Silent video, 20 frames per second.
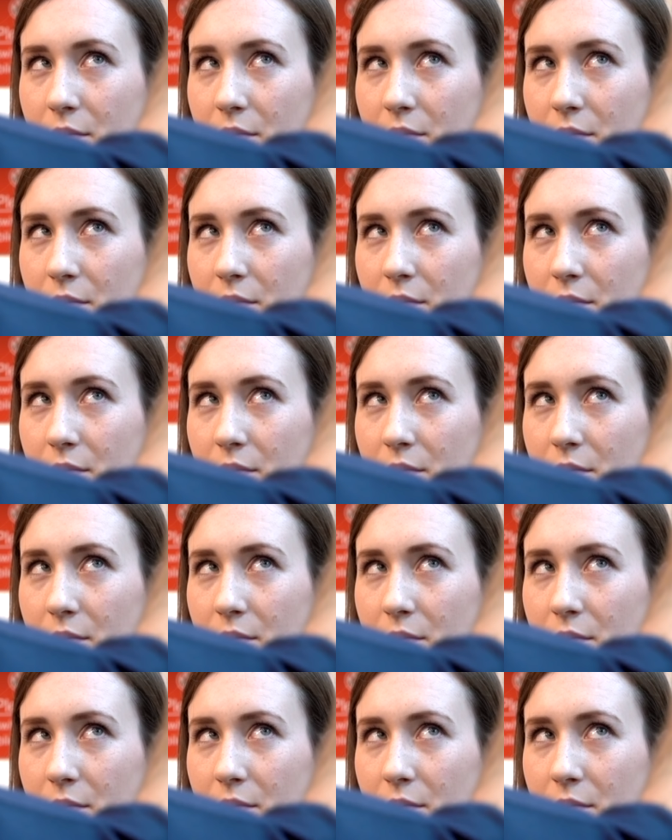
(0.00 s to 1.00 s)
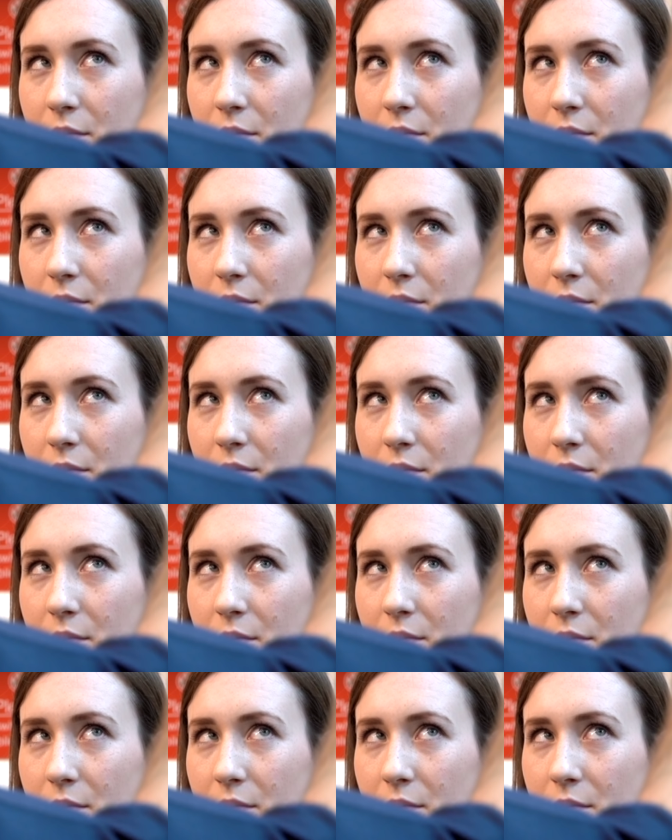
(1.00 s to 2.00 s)

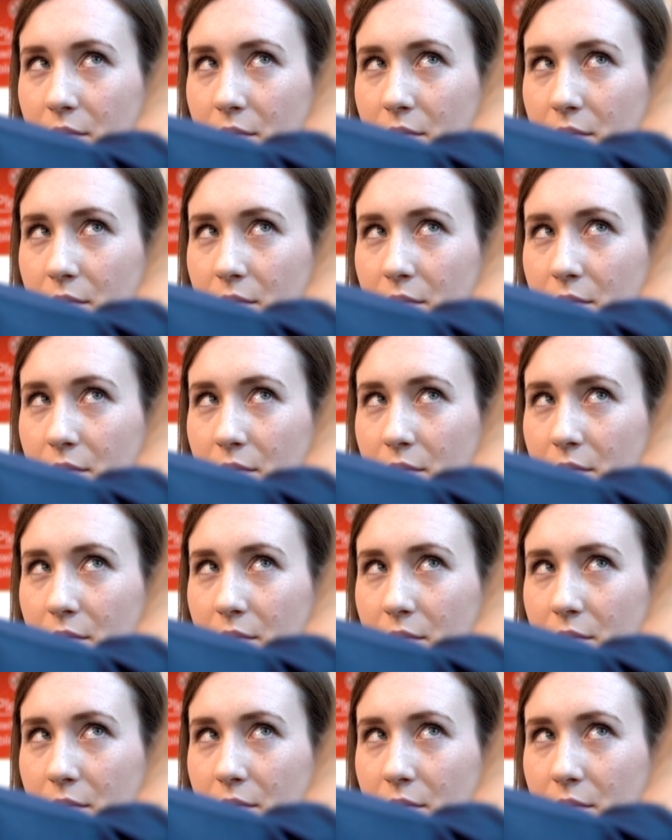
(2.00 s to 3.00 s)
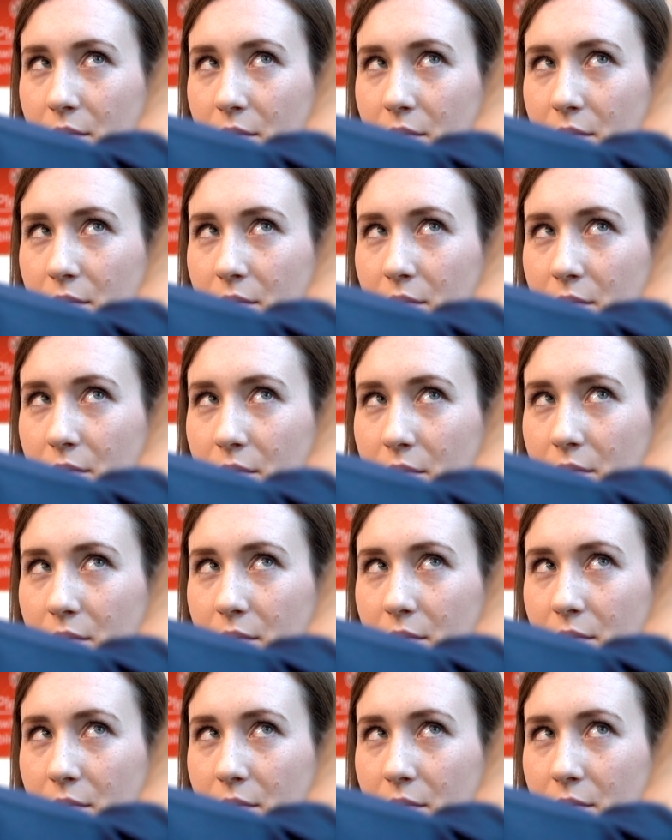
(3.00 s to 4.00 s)

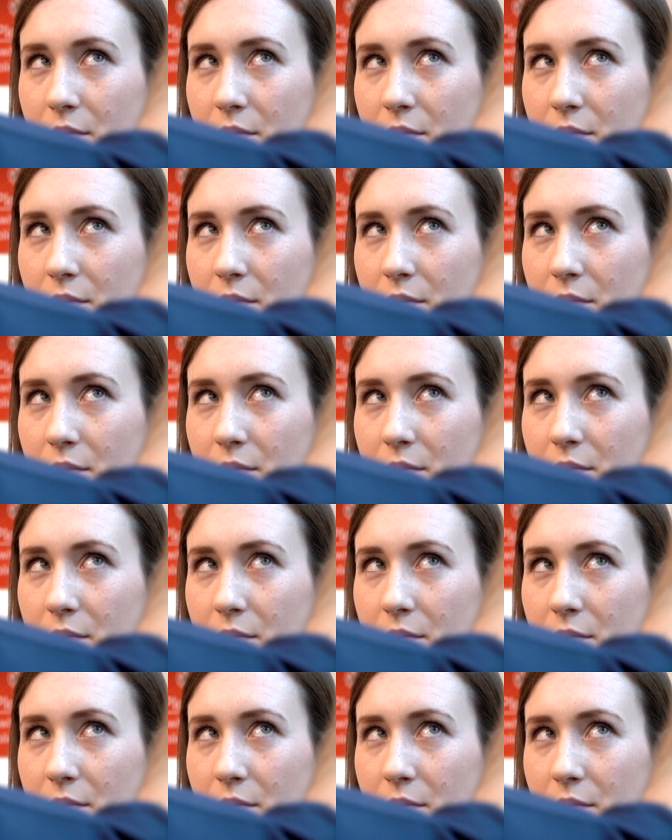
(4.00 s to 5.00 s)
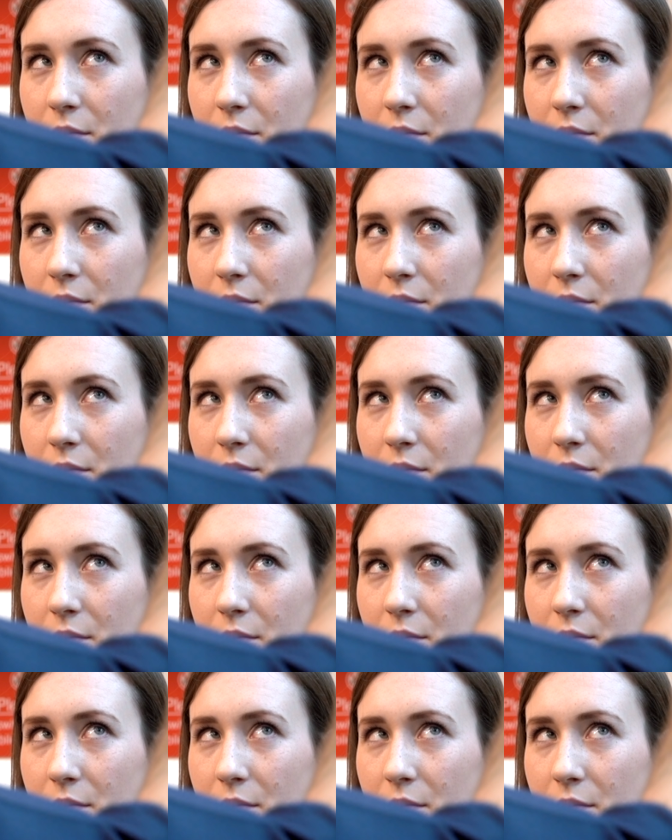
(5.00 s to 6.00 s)

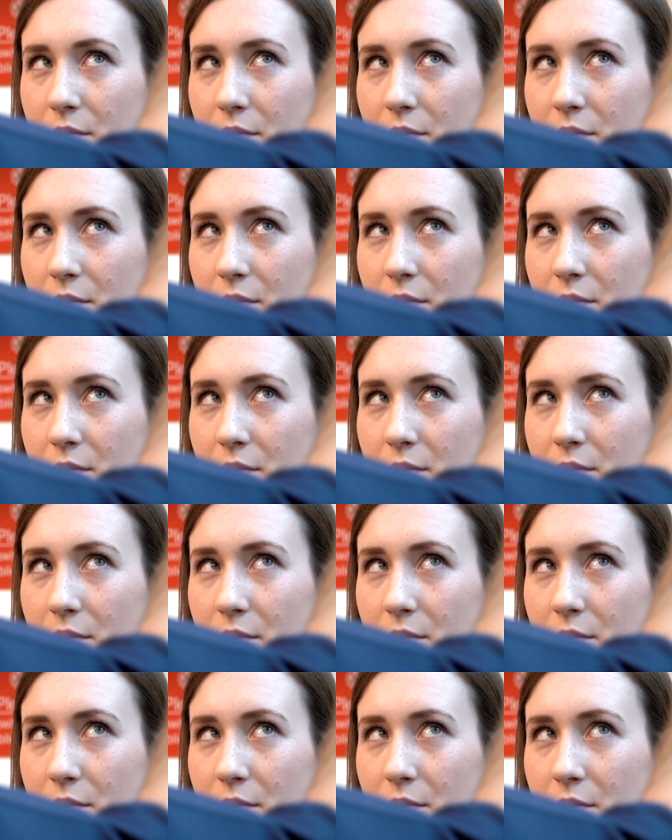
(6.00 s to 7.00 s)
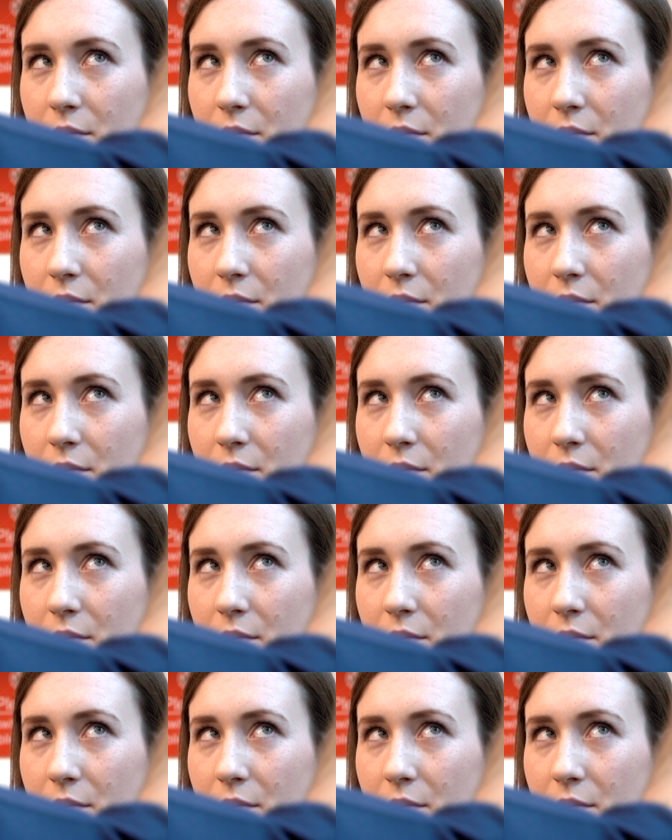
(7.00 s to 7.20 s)
Nothing is said.